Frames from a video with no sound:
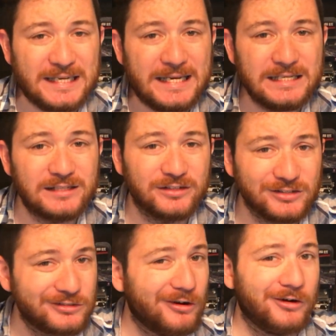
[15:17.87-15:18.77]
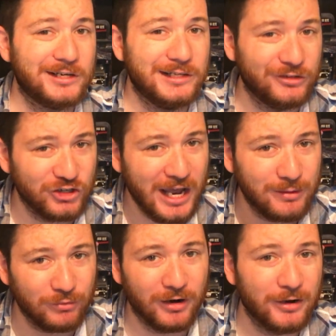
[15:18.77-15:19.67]
East start in the
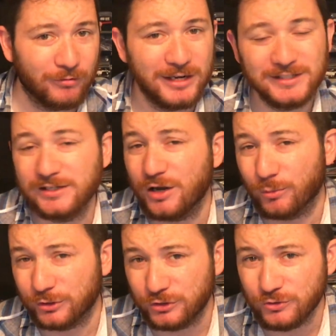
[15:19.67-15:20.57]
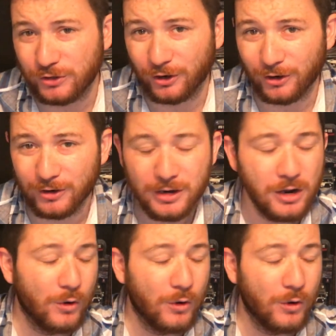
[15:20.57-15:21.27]
Chad Bryant Racing number 2 car,